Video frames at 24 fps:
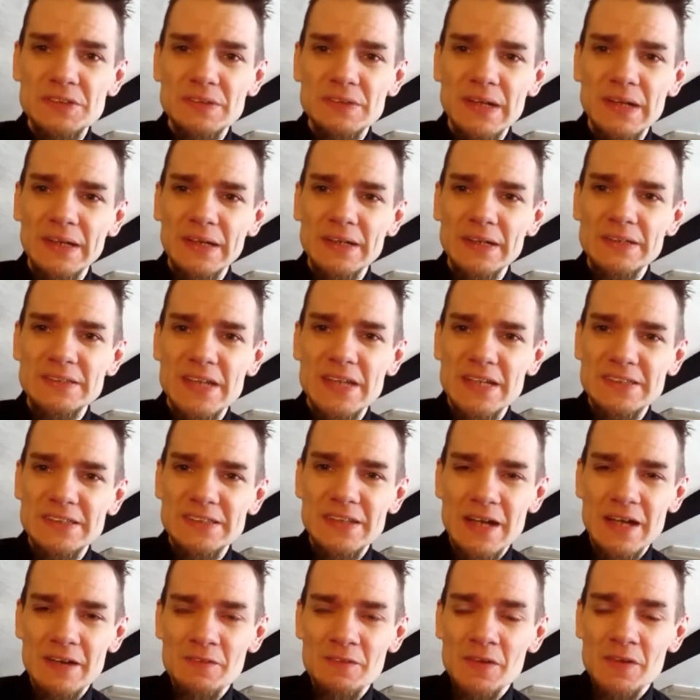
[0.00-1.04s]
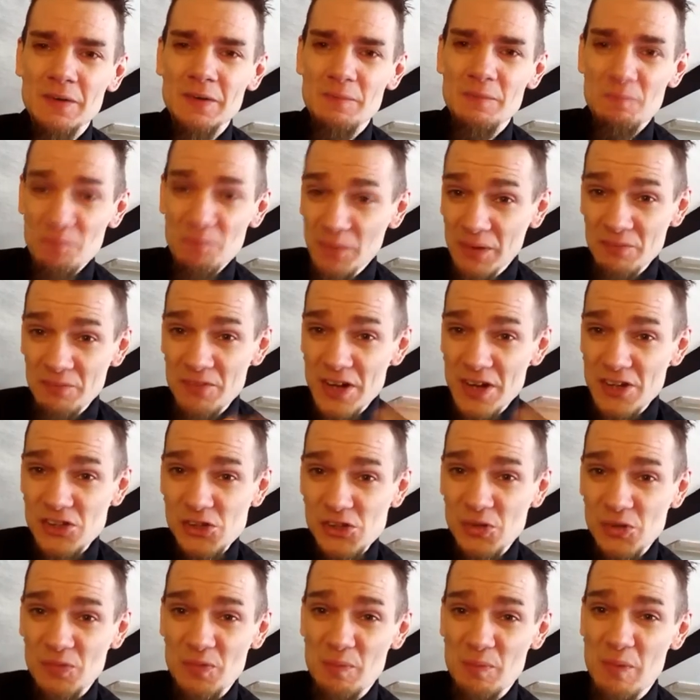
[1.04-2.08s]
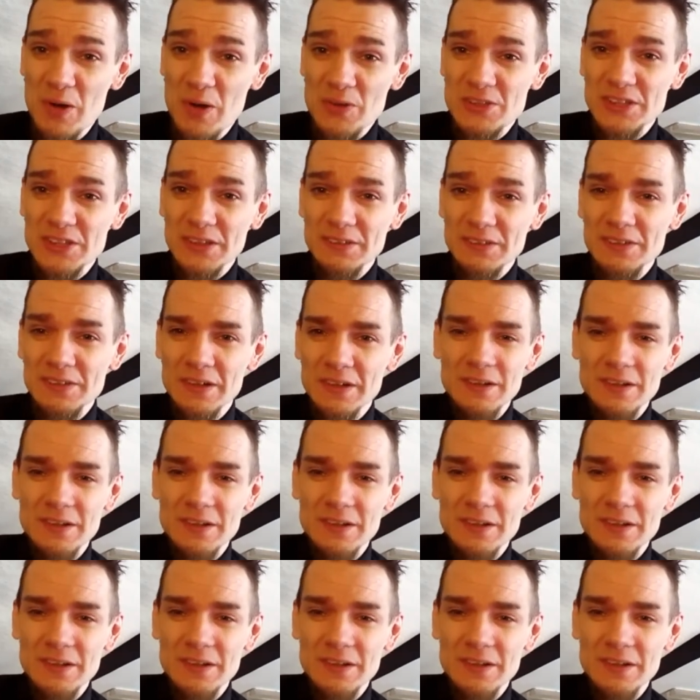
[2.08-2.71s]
Nikola Tesla, invention of the motor.